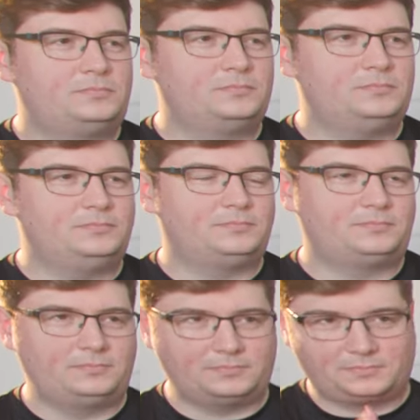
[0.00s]

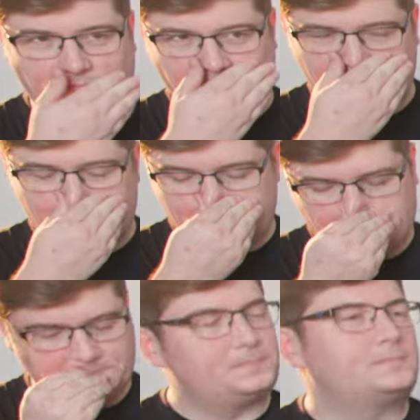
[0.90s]

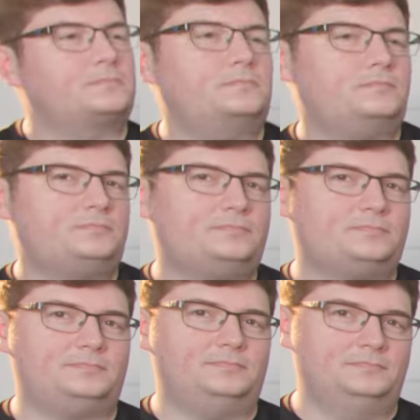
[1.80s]

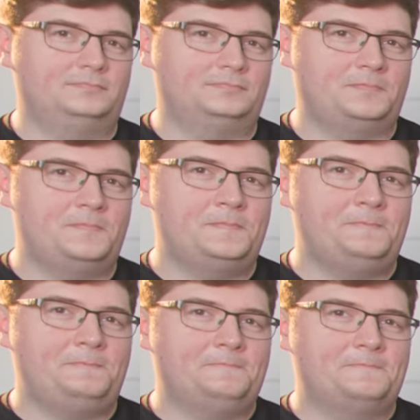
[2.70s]

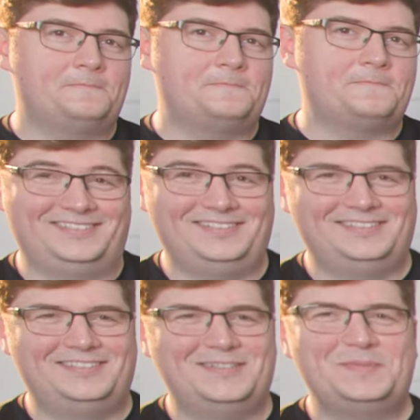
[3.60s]

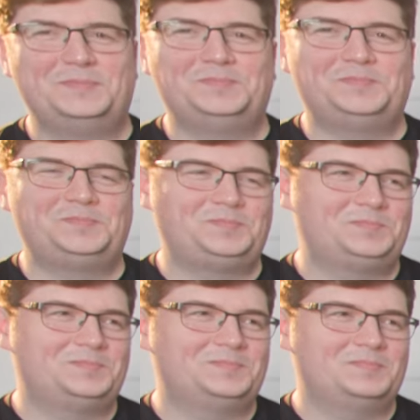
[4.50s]

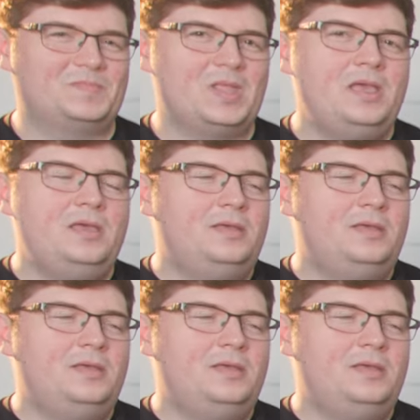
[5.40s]
(not speaking)